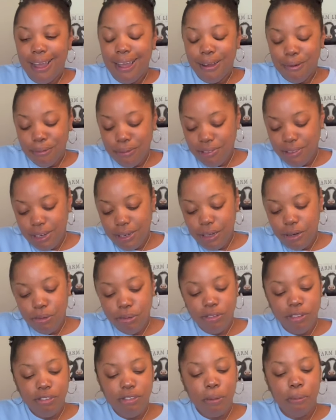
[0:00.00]
I was a little
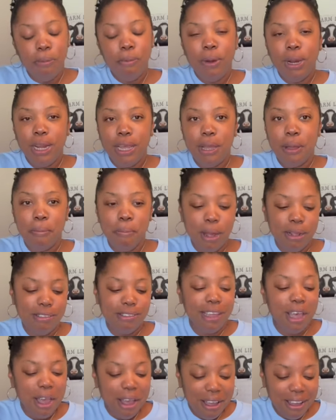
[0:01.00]
disappointed in
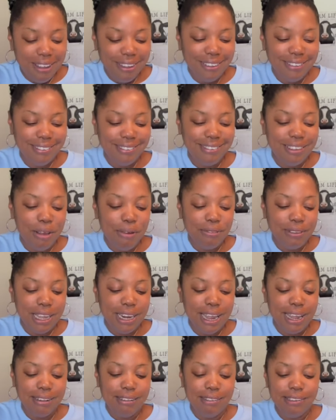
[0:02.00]
myself that
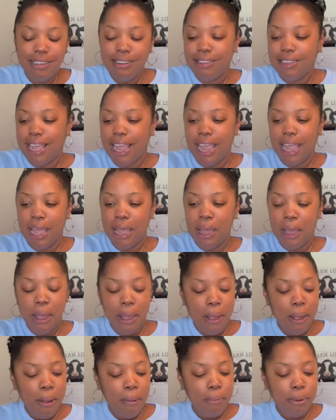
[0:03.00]
I did that.
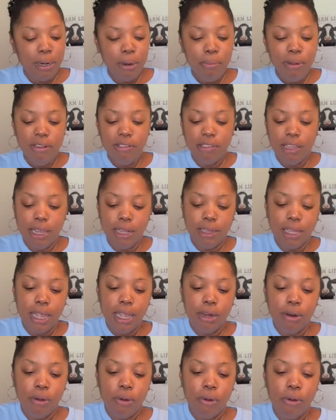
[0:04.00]
But let me take
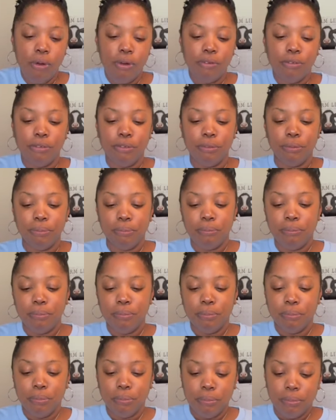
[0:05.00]
that off.
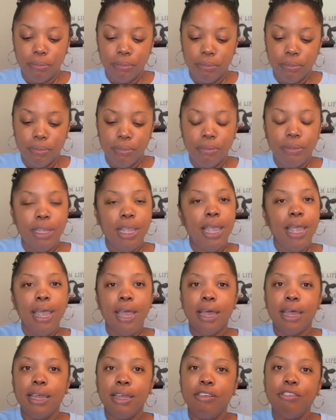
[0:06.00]

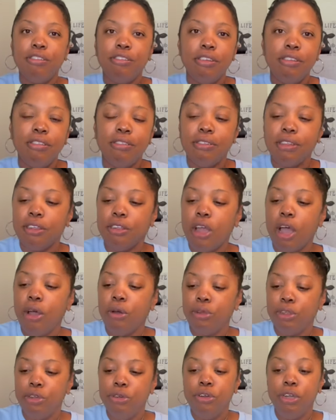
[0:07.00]
Yeah, it's just, oh,
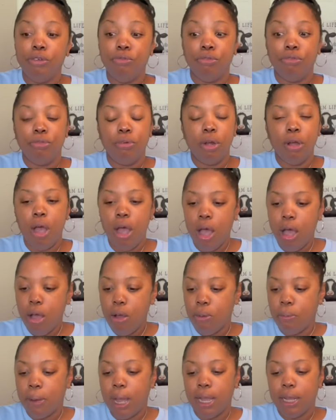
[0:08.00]
you can, oh
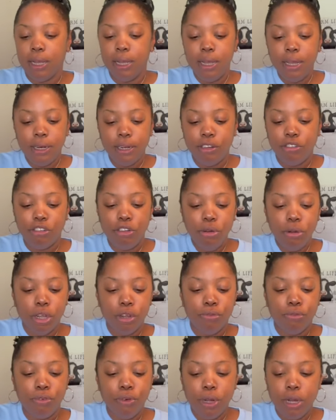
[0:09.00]
my goodness, you
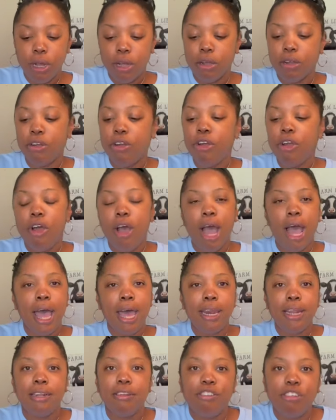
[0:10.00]
could, girl, I
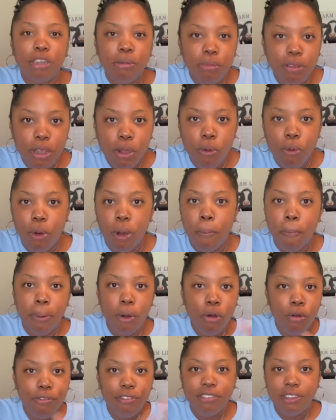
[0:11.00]
done chipped it on
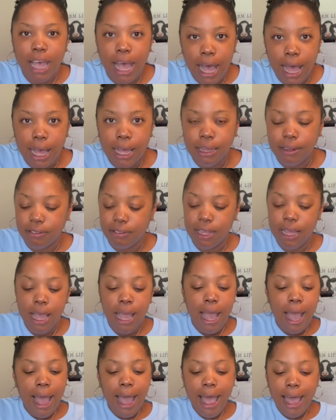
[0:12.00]
both sides.
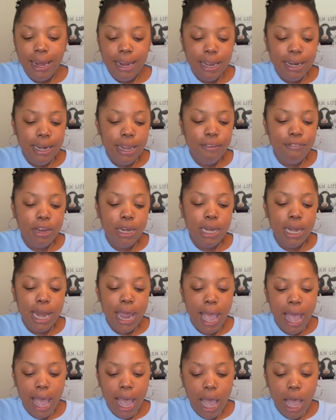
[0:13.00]
I didn't even
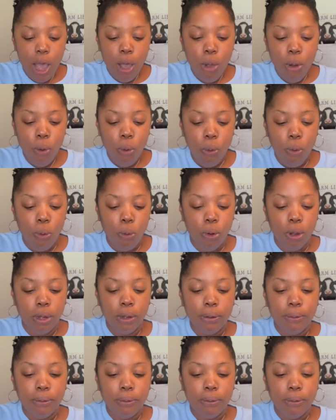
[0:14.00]
know.